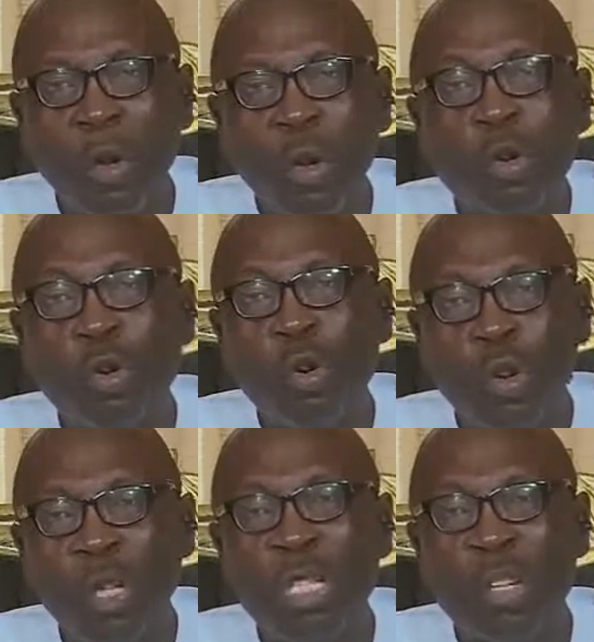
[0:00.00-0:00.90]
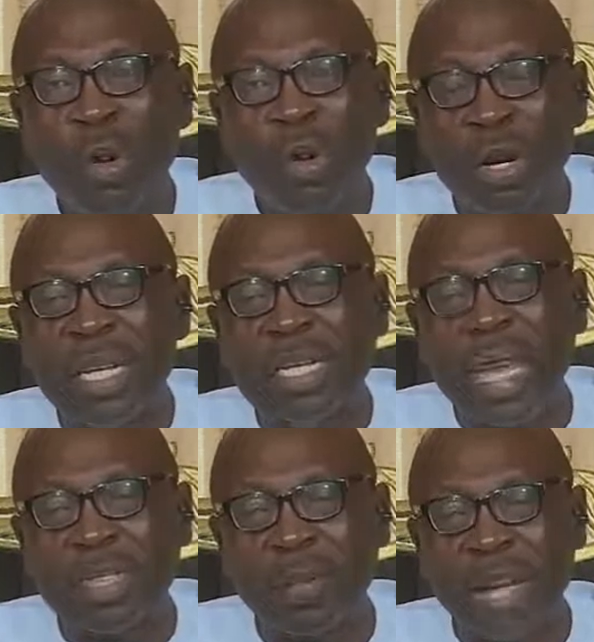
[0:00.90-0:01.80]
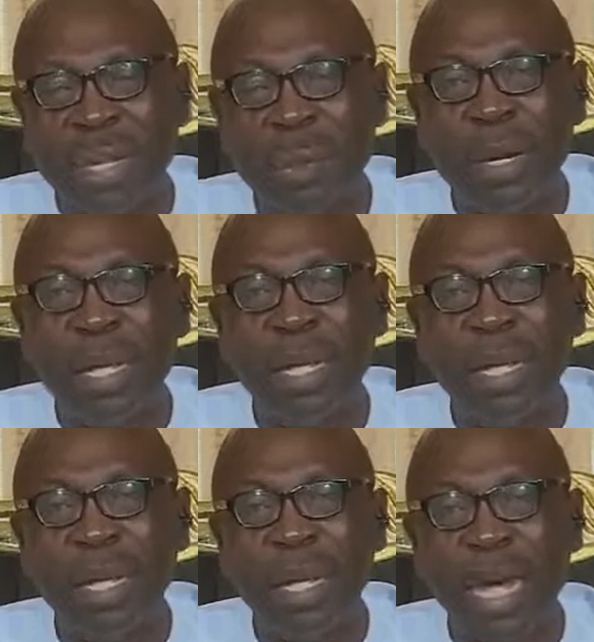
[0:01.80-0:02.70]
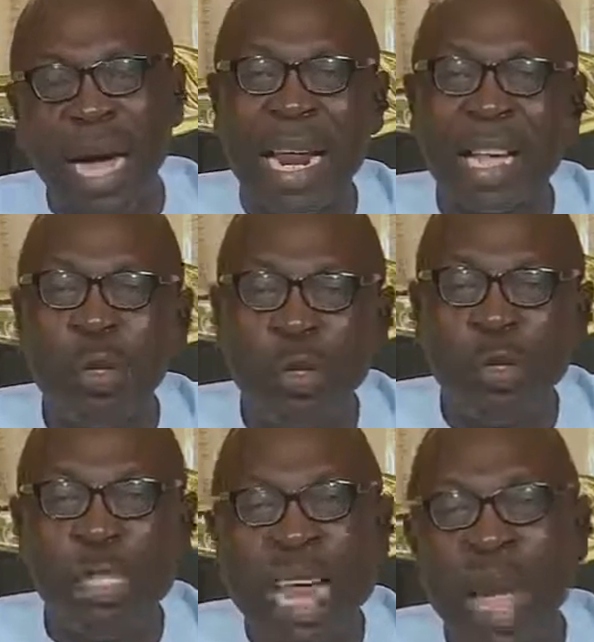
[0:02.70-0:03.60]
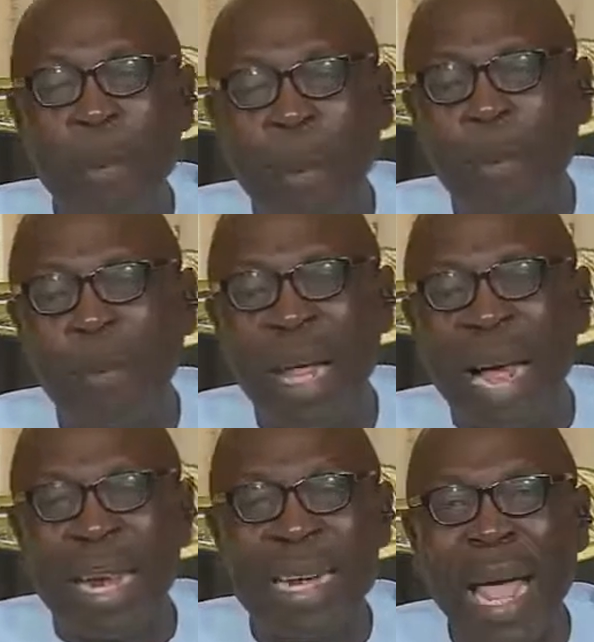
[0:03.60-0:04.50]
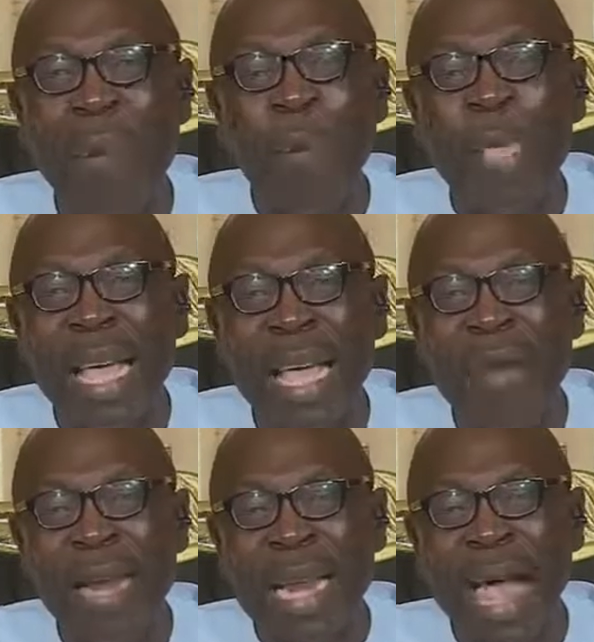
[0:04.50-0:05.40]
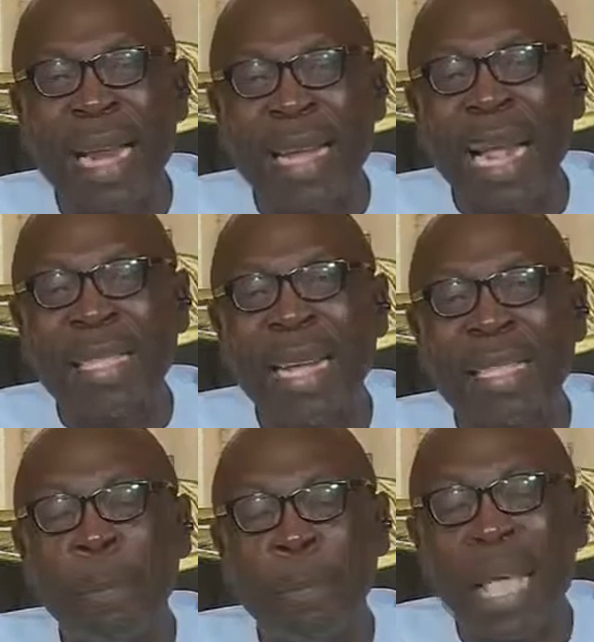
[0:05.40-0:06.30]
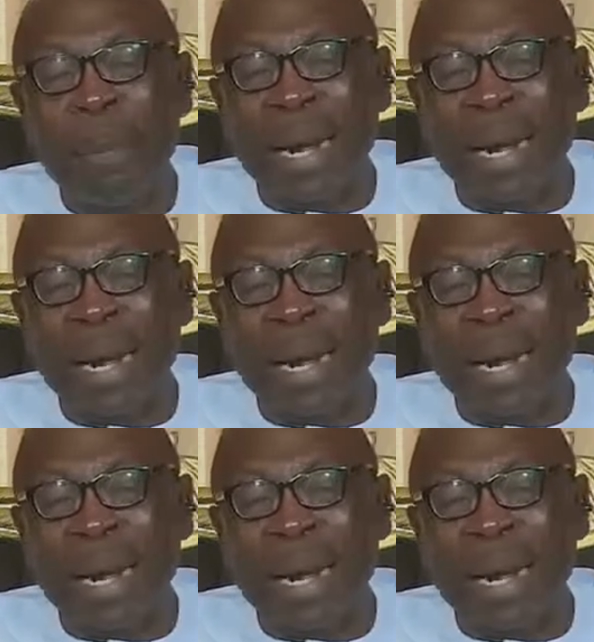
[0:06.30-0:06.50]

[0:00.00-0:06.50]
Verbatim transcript: who could not inaugurate his House of Assembly and had to use nine people at 9 p.m., 9.30 p.m.